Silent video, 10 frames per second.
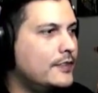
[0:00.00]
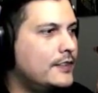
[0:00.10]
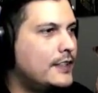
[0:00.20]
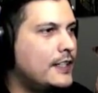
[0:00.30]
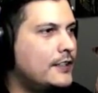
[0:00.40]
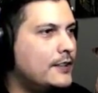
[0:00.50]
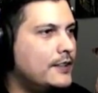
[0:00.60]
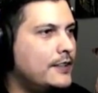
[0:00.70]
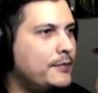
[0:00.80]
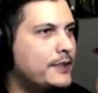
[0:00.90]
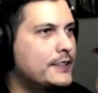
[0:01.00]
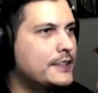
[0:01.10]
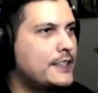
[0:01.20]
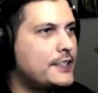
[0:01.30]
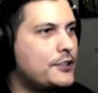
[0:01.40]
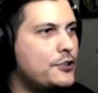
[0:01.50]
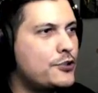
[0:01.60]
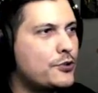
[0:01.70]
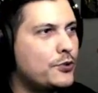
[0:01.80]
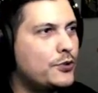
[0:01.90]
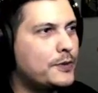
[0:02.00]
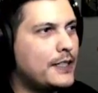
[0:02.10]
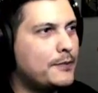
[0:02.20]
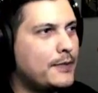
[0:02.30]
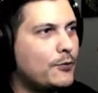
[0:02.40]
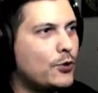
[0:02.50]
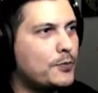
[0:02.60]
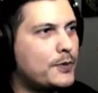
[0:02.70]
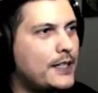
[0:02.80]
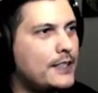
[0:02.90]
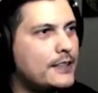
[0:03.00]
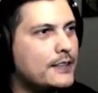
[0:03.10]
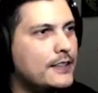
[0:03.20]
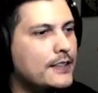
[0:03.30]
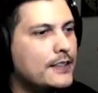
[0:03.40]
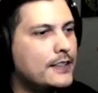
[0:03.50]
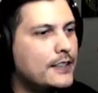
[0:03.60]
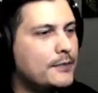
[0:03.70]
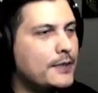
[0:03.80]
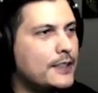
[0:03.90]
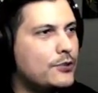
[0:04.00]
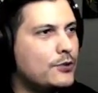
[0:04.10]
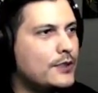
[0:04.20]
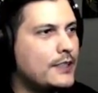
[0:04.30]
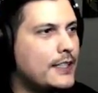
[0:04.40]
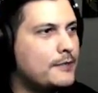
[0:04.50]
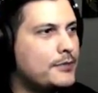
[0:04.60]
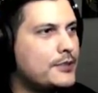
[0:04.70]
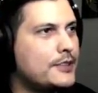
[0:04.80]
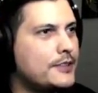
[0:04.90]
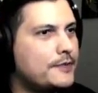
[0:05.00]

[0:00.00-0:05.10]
Now, business as usual, I'm getting my warp gate, getting my 2 adepts.